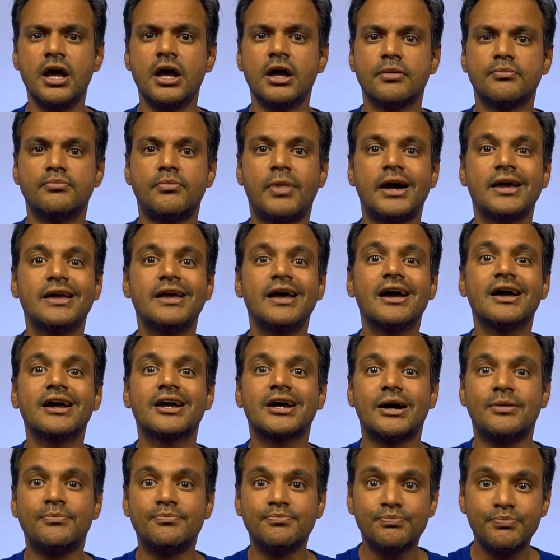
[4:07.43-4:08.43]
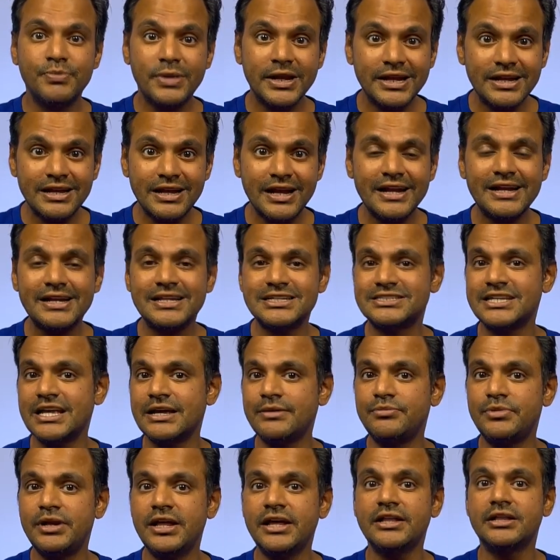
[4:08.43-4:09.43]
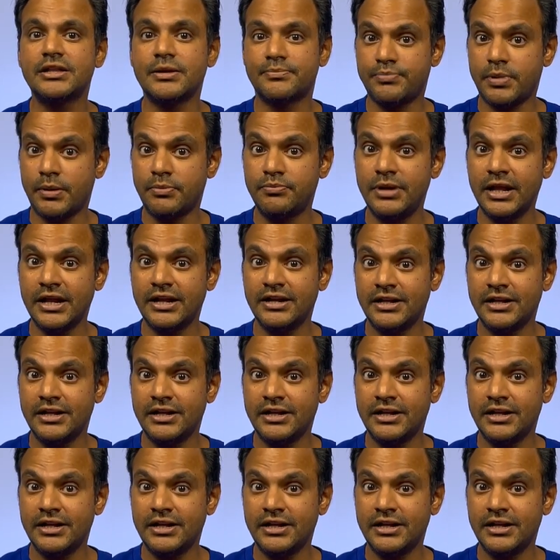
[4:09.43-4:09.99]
by completely disabling the public